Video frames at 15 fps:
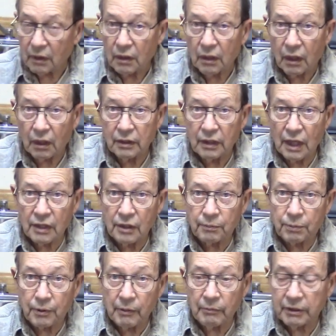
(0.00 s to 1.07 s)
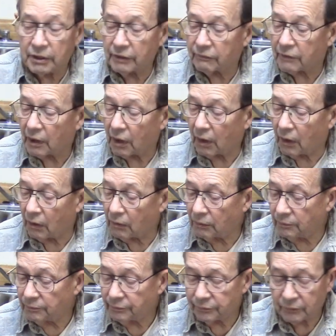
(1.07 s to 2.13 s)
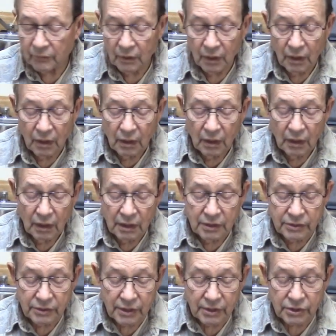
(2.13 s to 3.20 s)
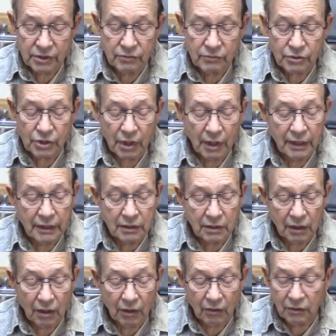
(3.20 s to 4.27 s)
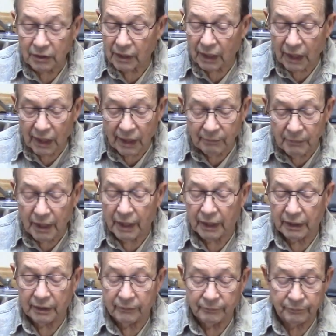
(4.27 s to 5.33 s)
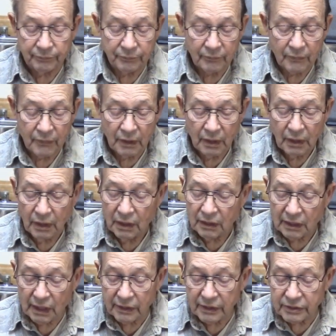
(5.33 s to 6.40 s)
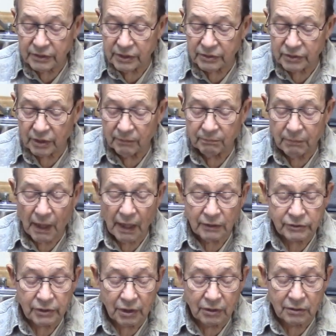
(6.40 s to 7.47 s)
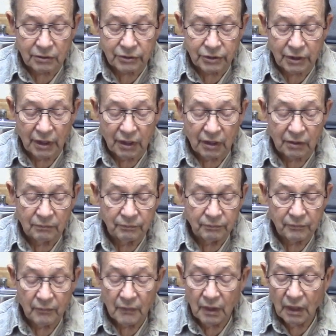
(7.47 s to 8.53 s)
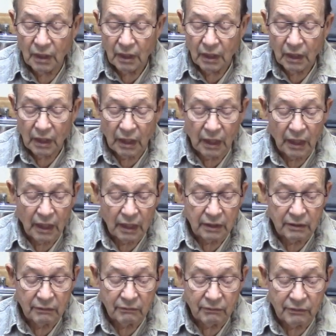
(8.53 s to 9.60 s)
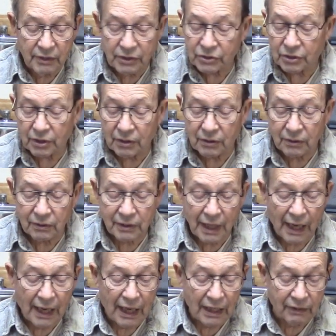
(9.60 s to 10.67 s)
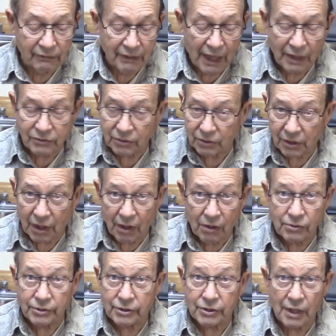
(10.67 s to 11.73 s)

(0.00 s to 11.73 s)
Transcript: Another primitive call is this slate call that I made. Now this is a box turtle shell, and this turtle died of natural causes.